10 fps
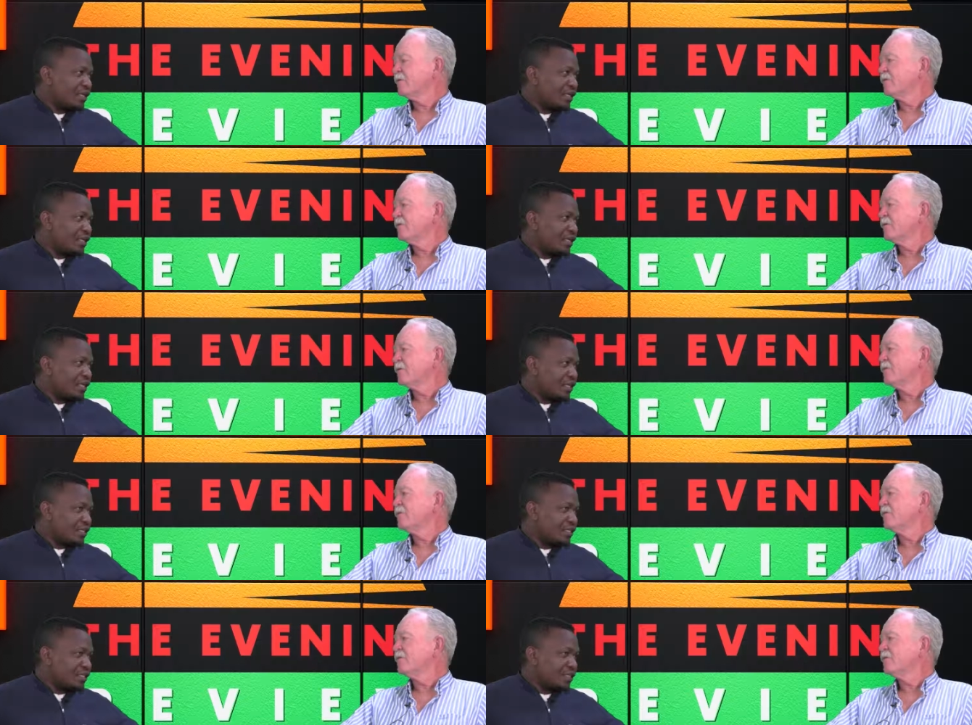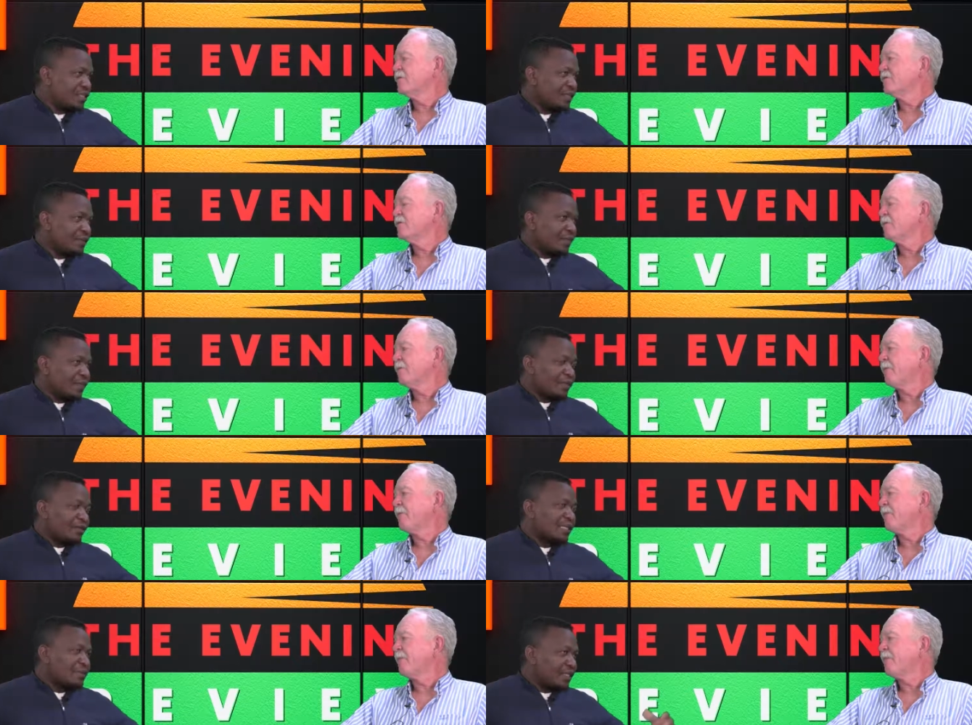Speaker 1: uh, entity. Because
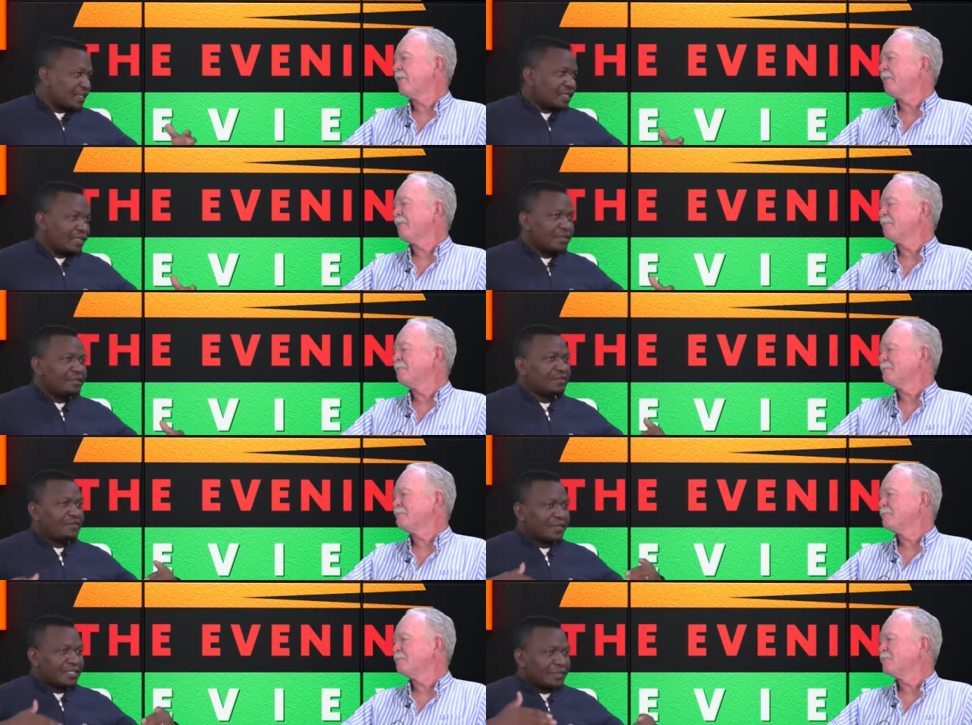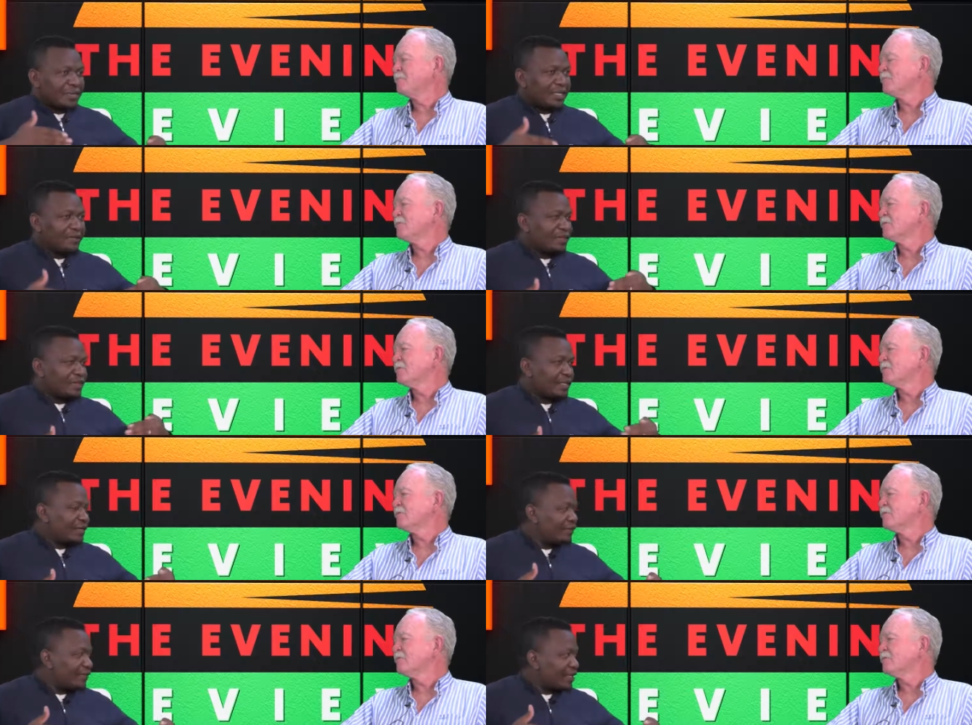I'm thinking, for example, in the future,
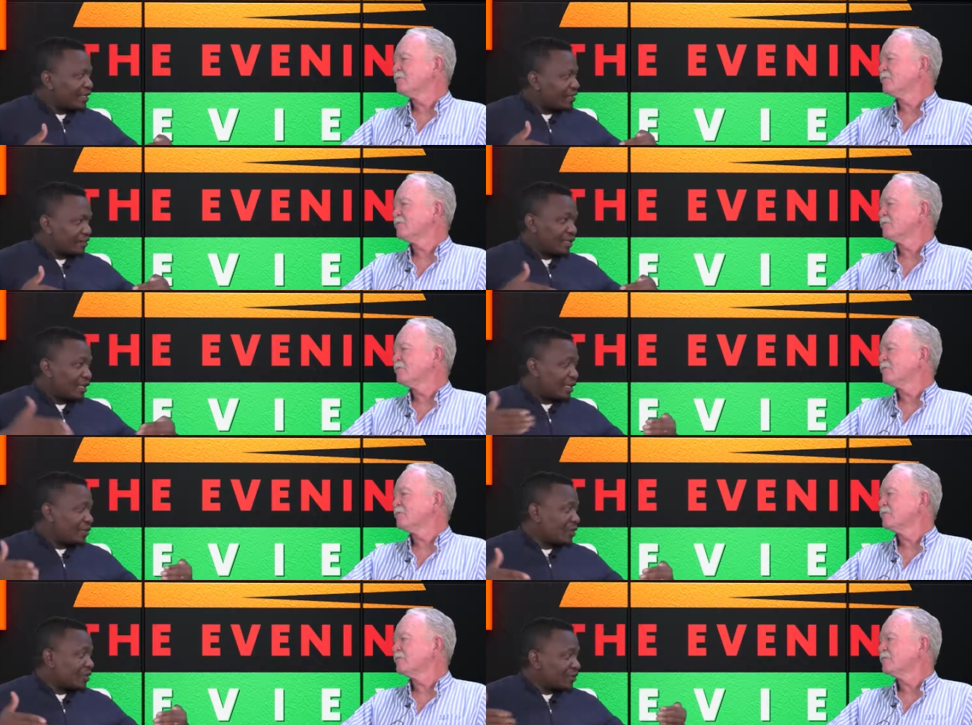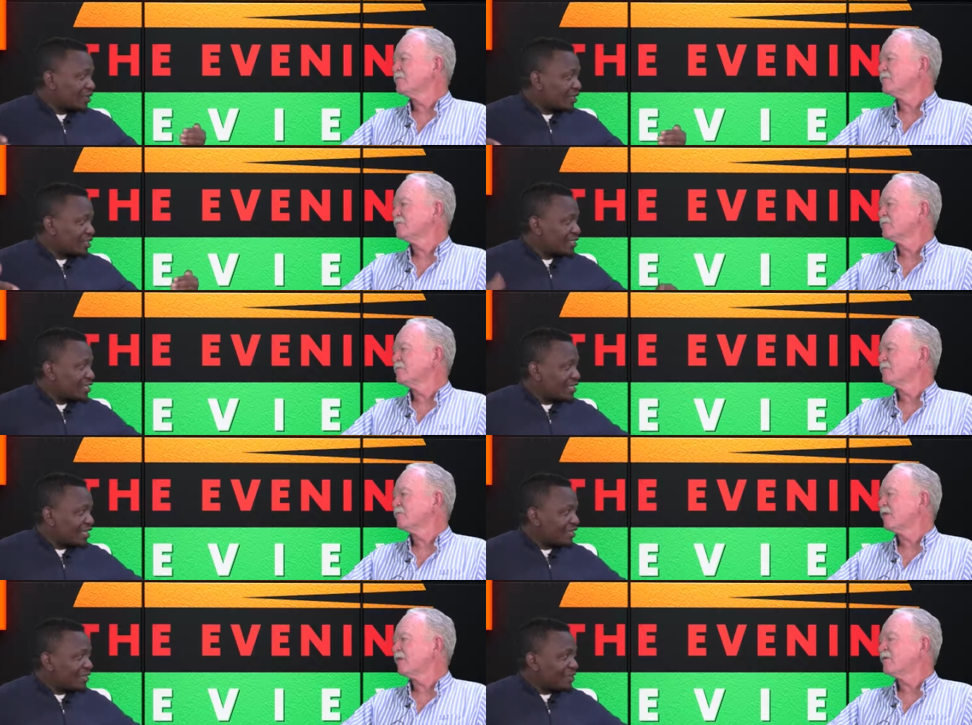if uh, Ling wants to increase their stake
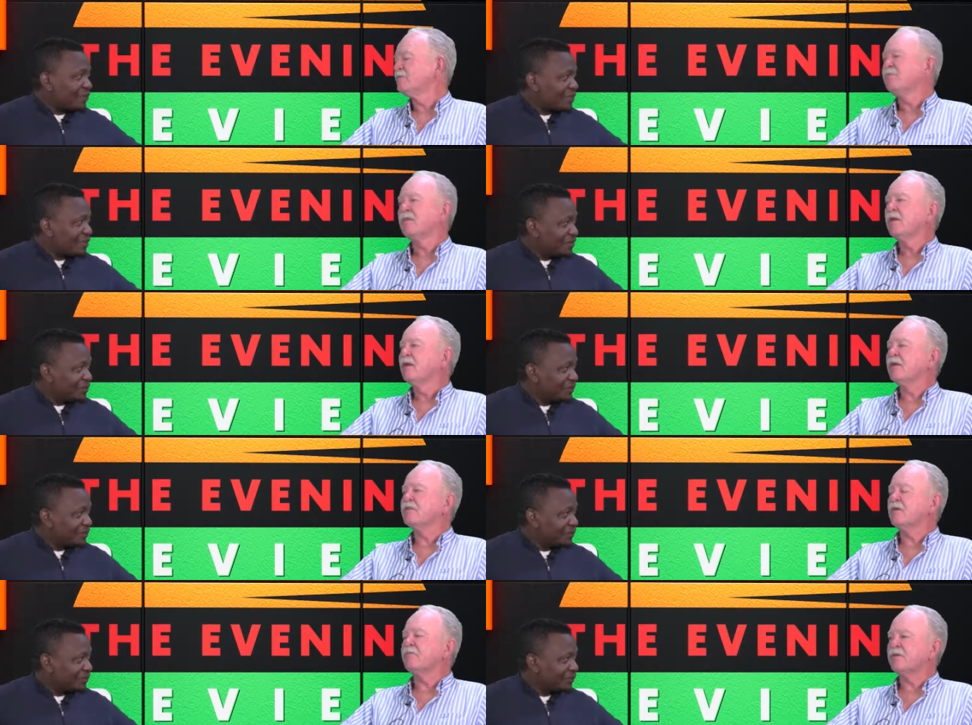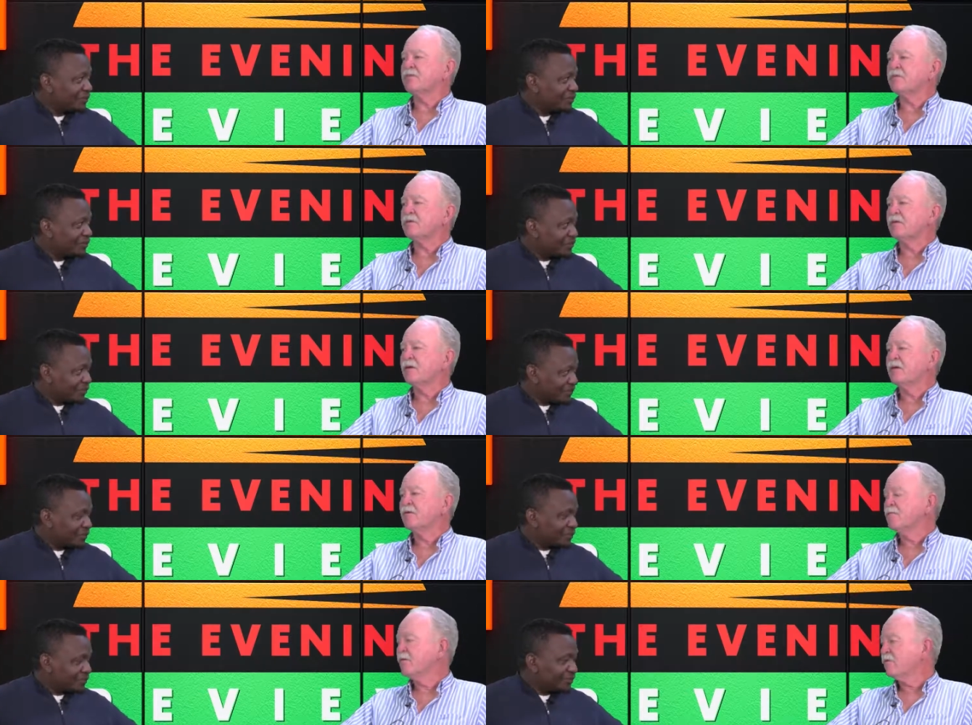in
Speaker 2: the company. It's not possible.
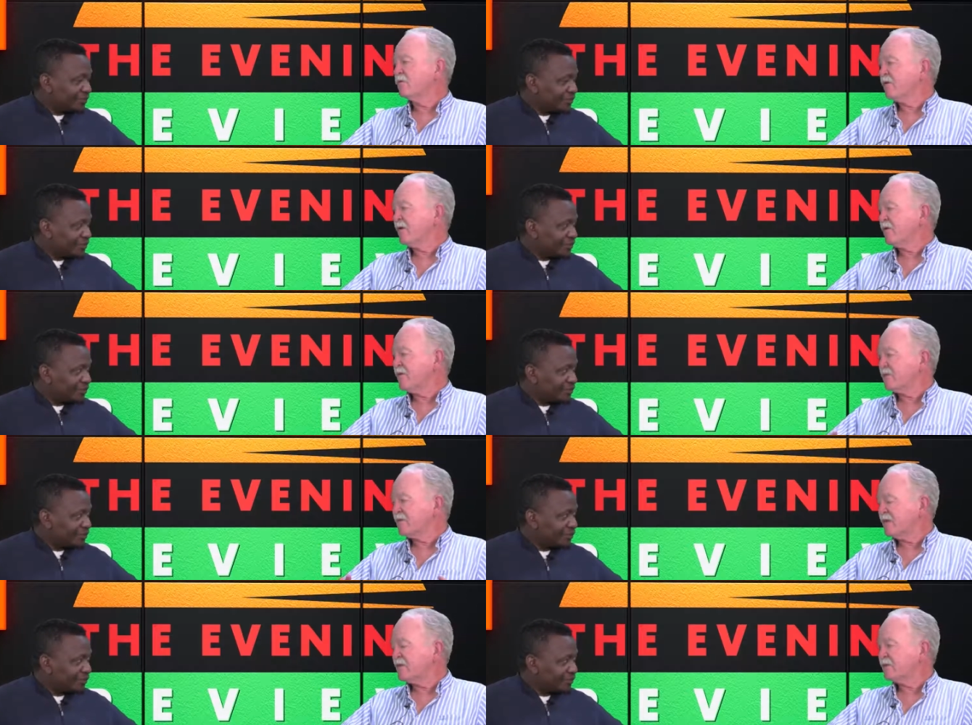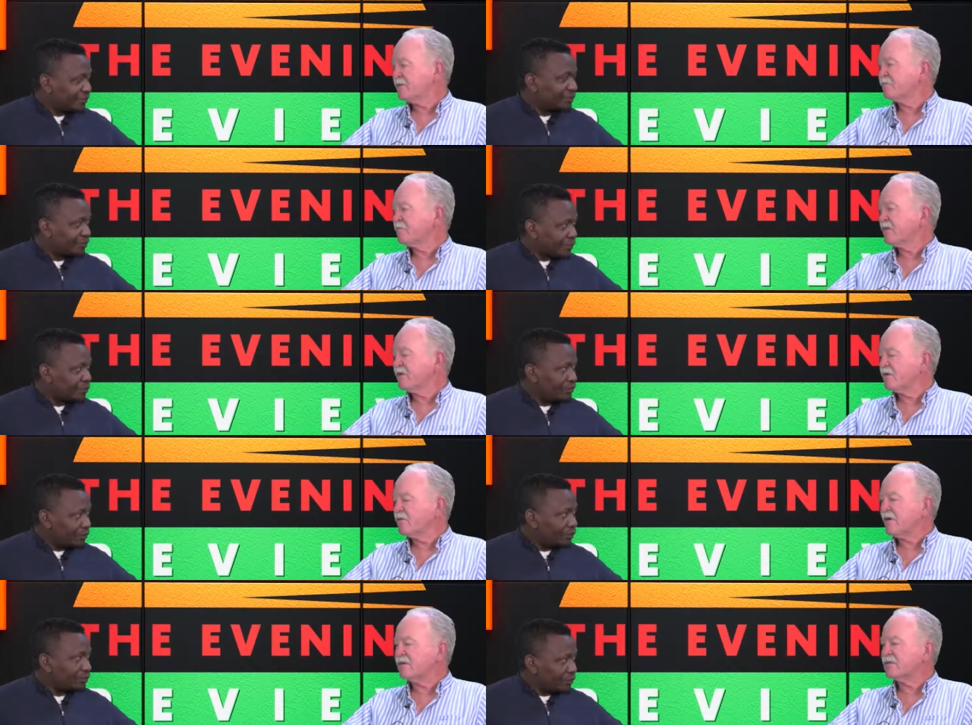Um, our legislation
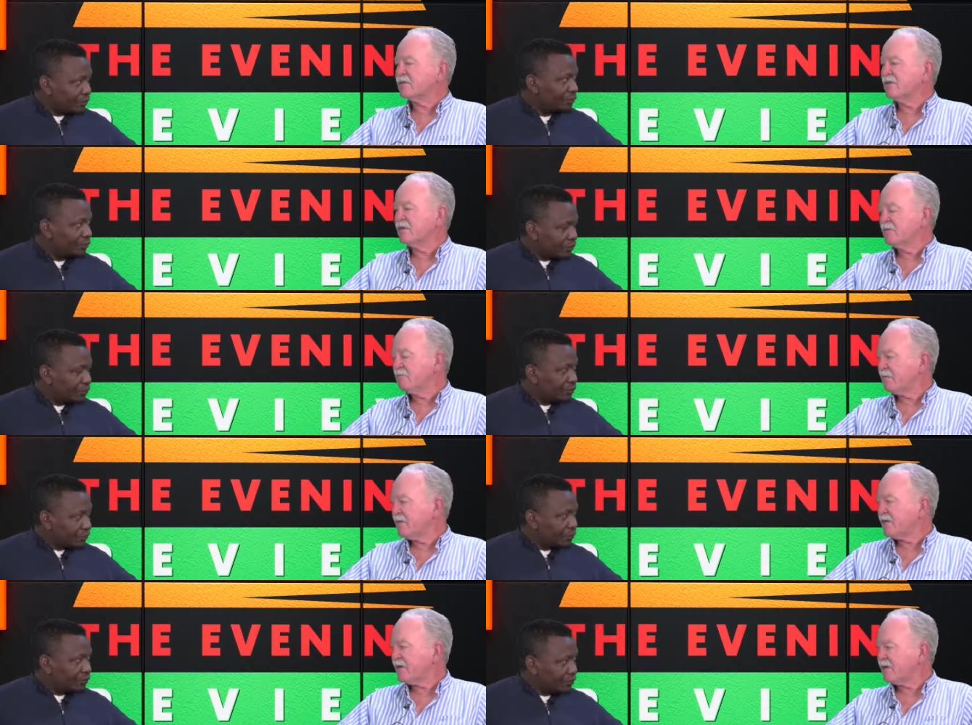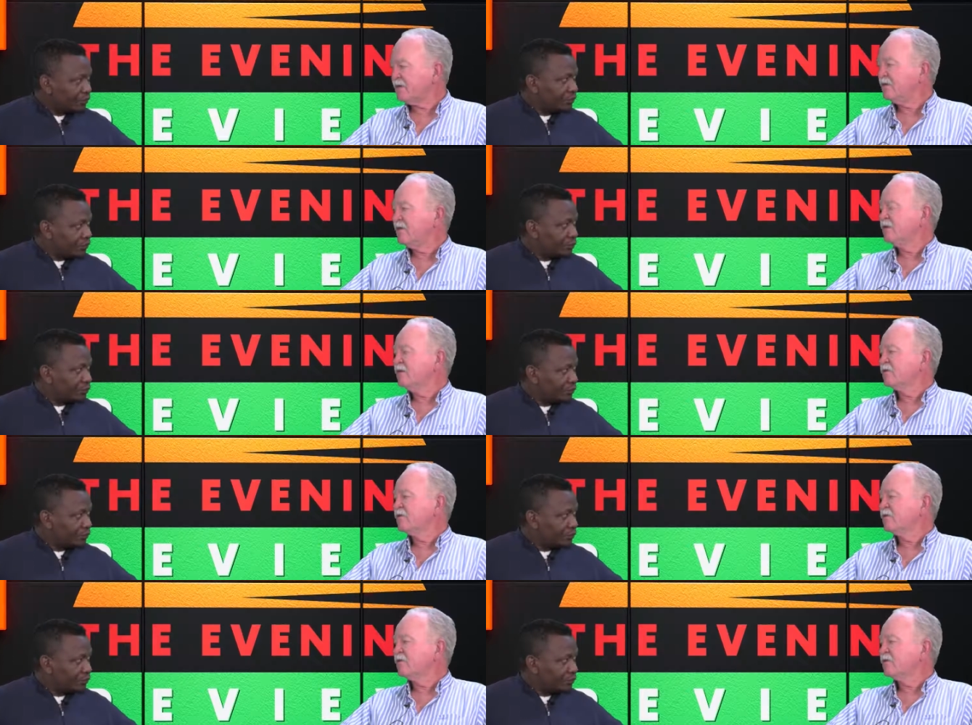requires a Namibian carrier to